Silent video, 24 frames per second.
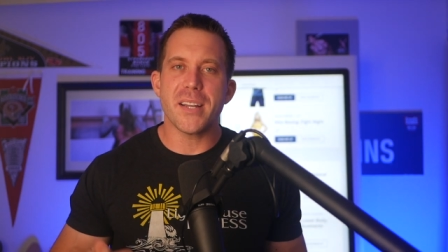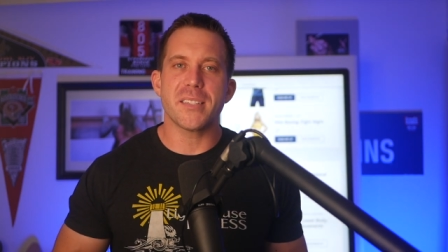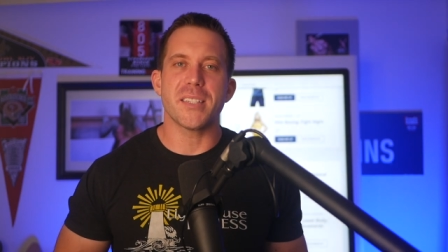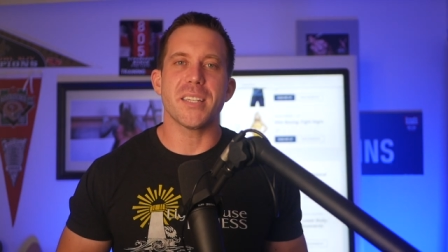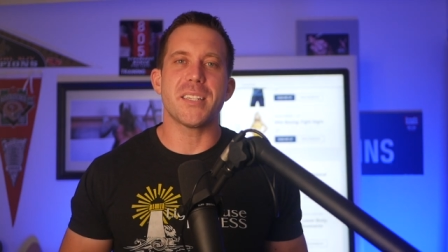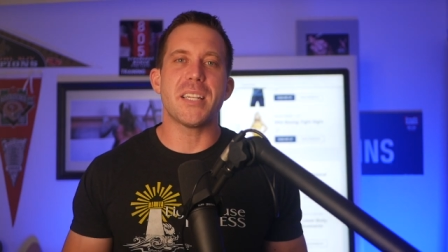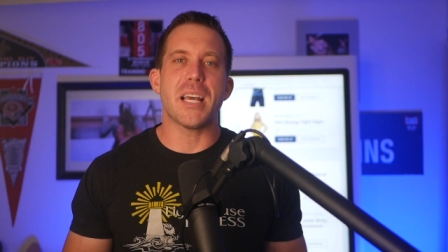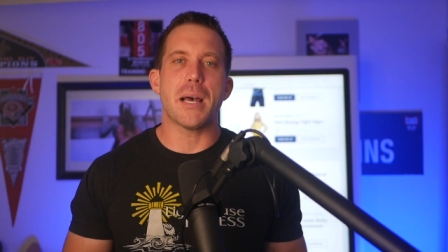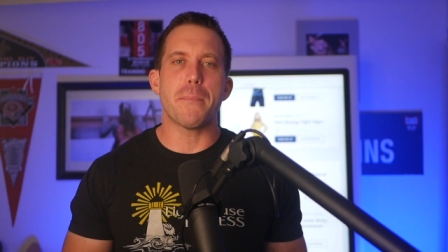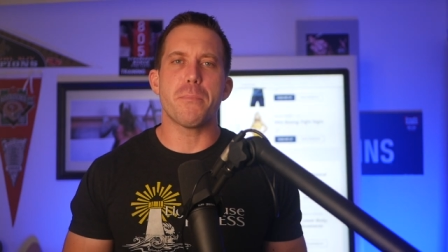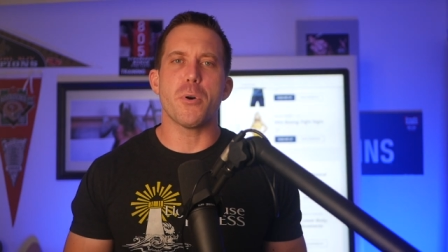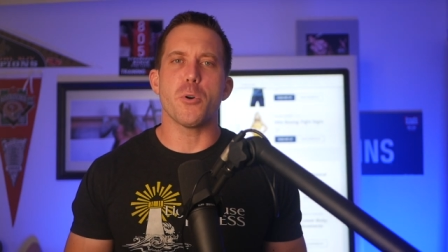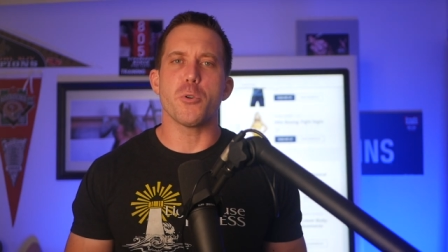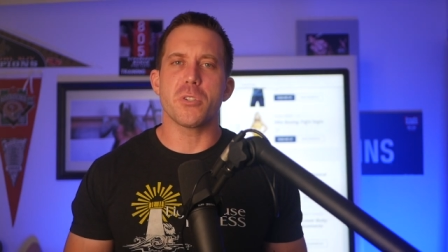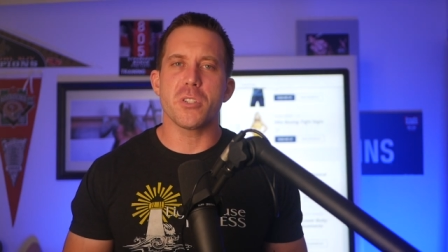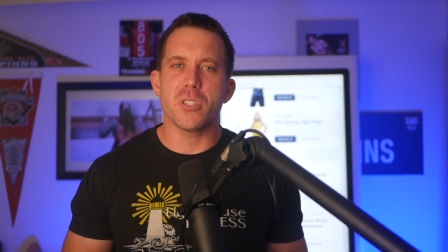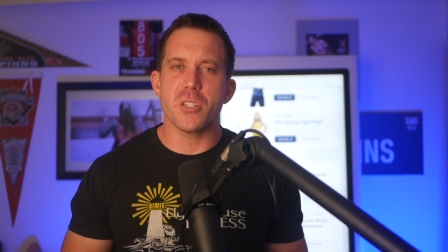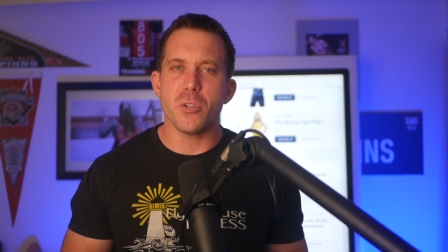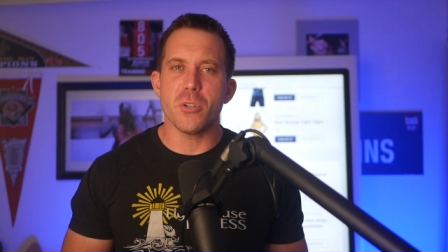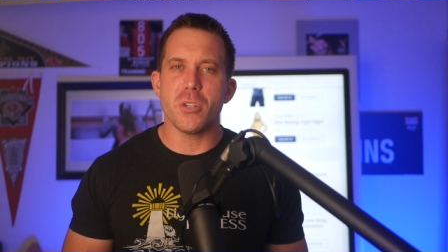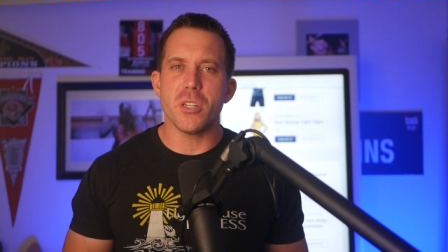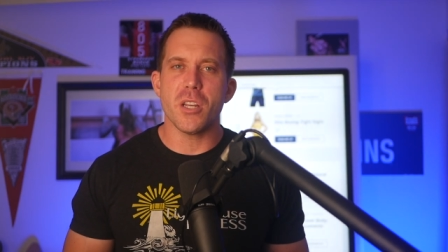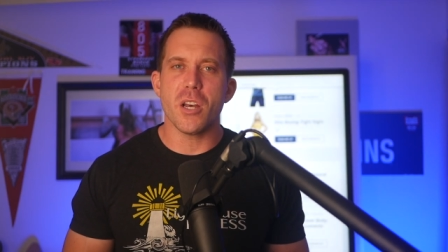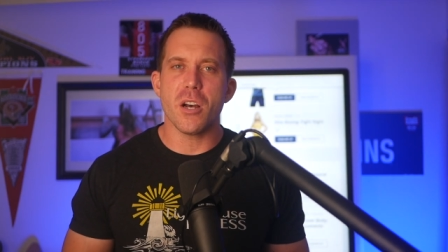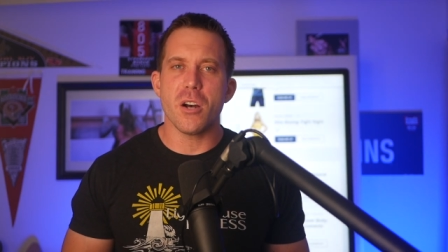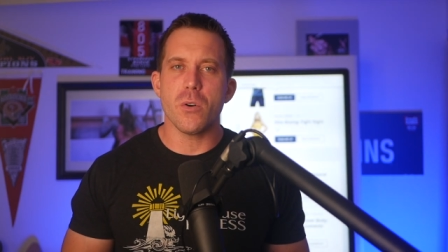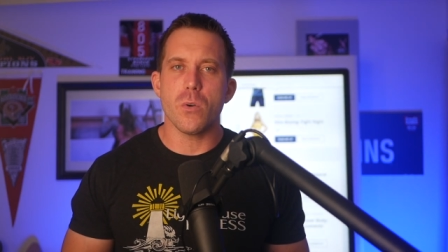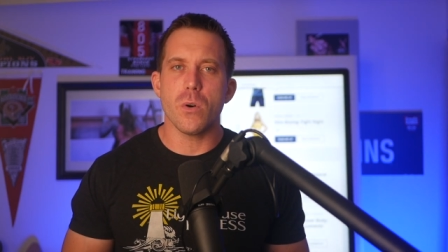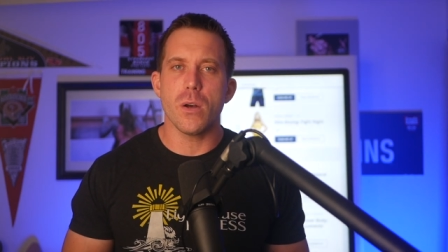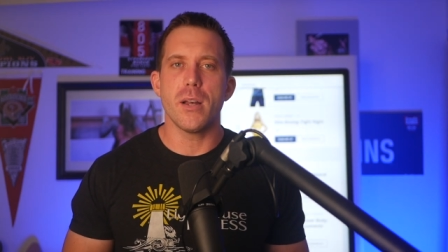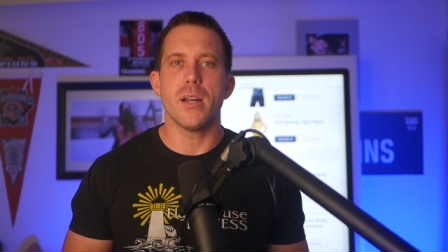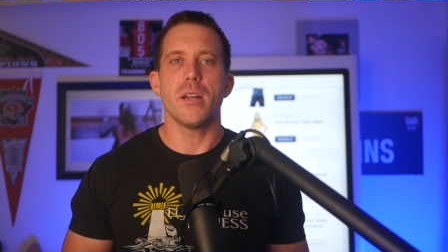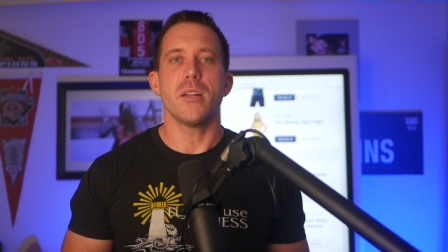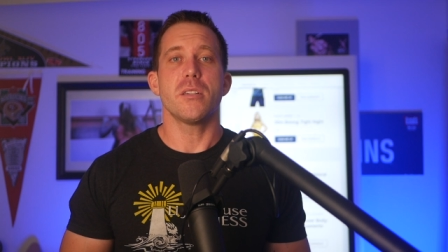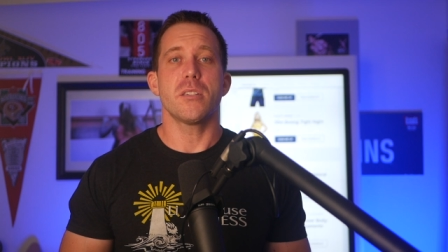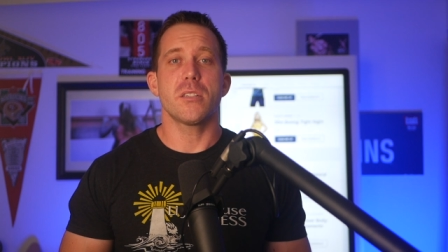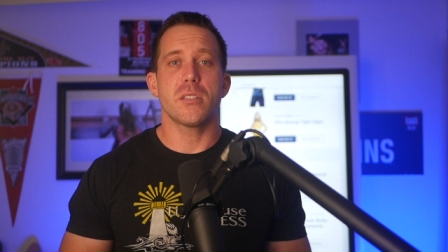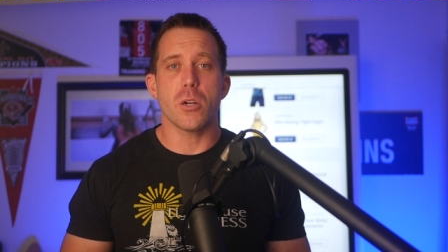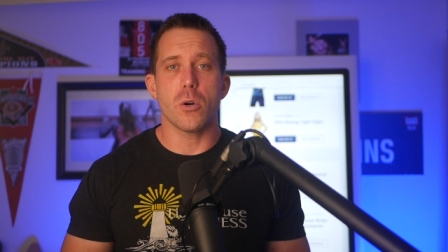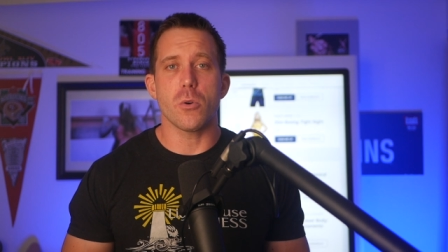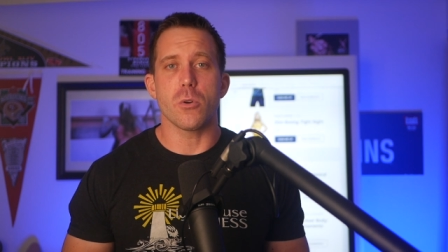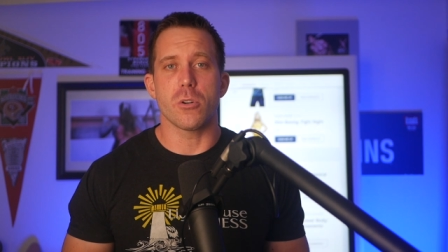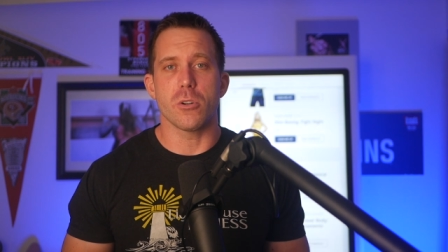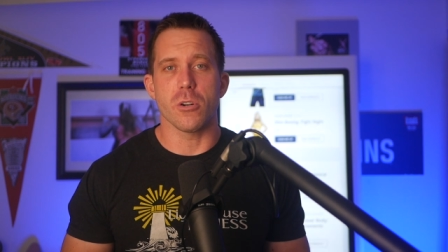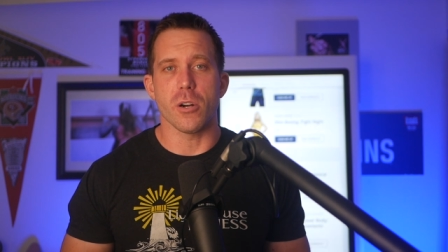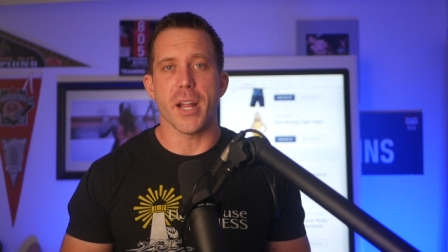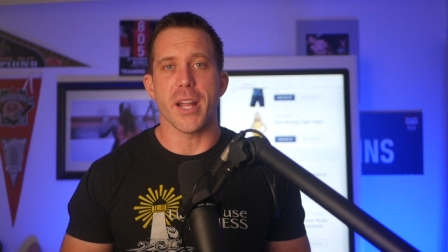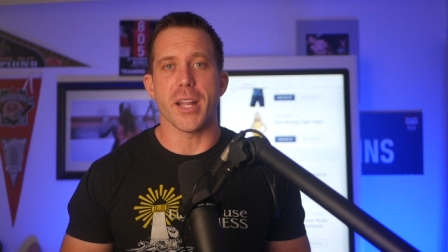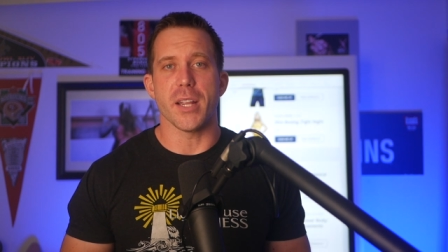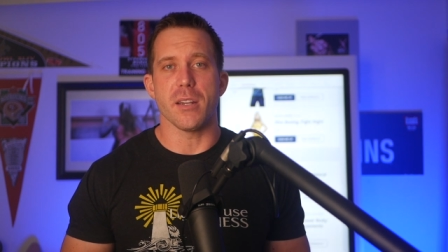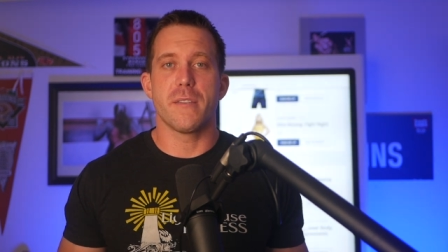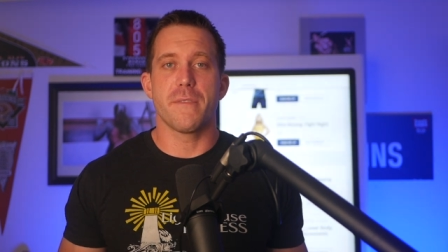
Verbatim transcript: the Tempo Studio so great.